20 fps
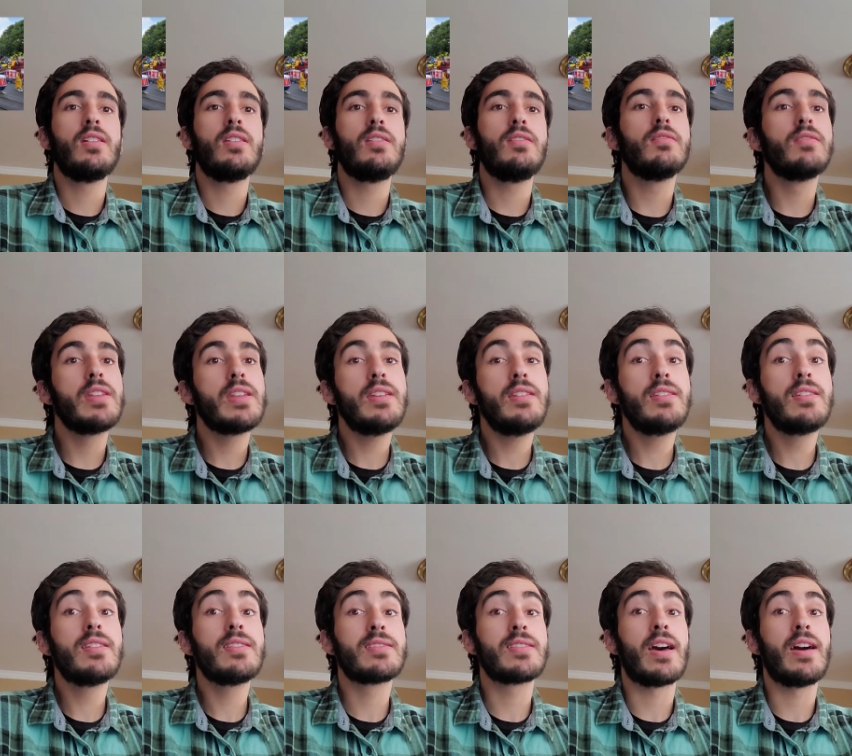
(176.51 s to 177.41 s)
You'll need to
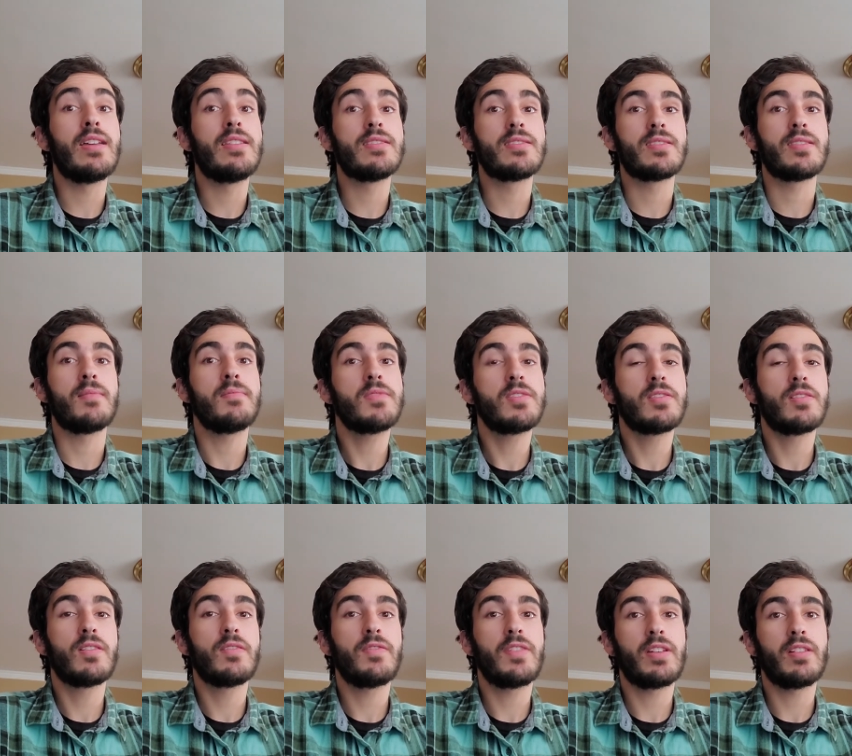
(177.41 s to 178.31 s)
design some
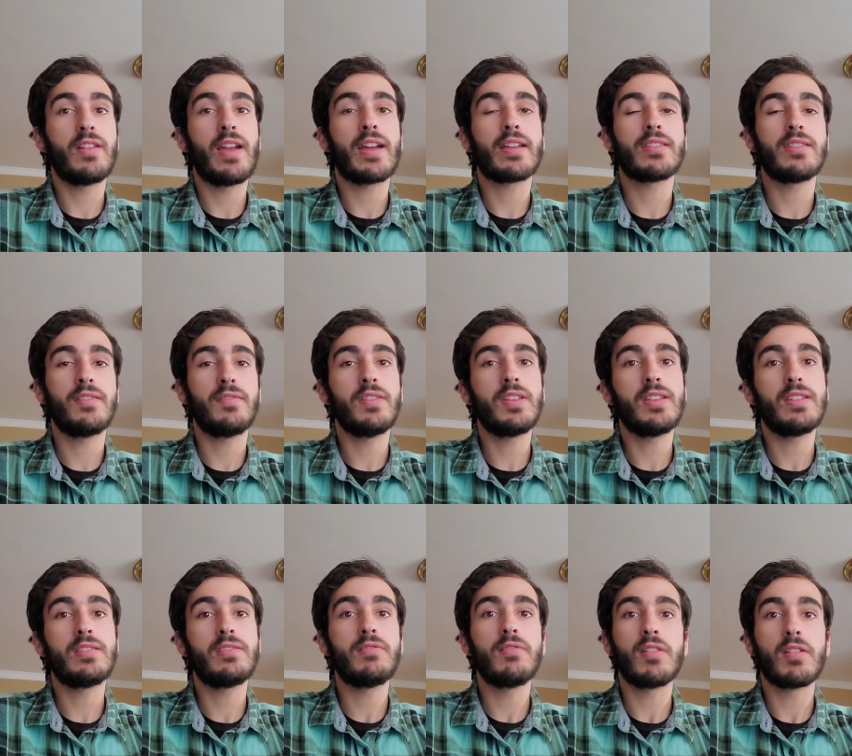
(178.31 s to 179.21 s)
sort of
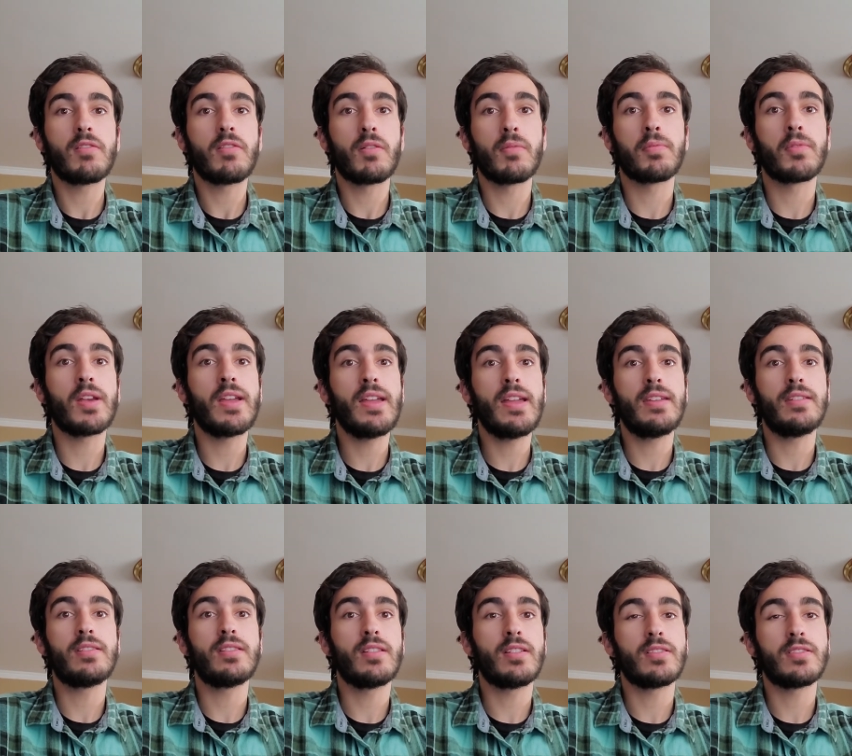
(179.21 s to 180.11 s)
interactivity to incorporate
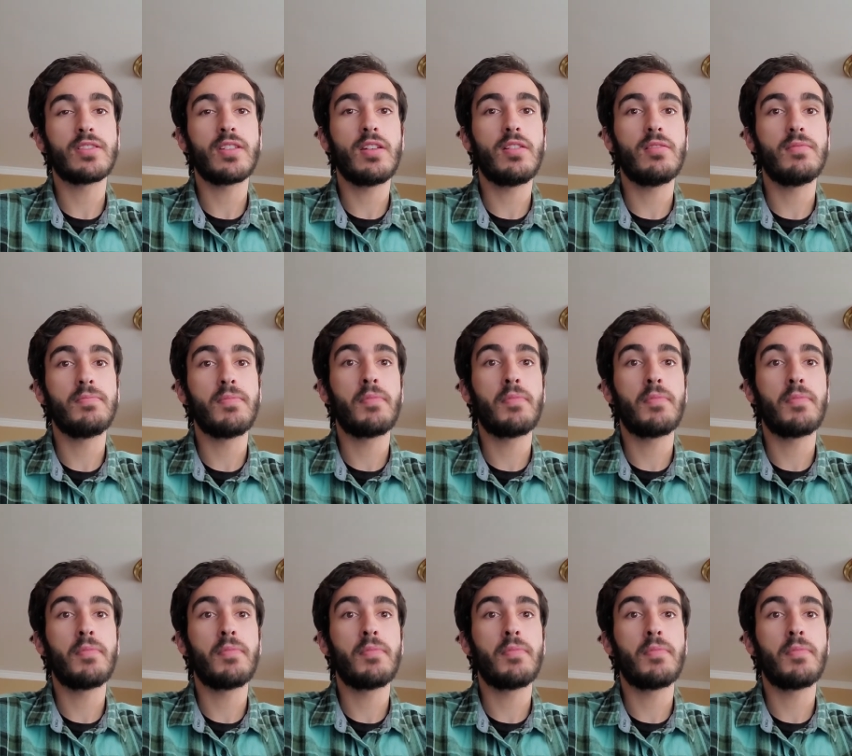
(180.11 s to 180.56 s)
into your show.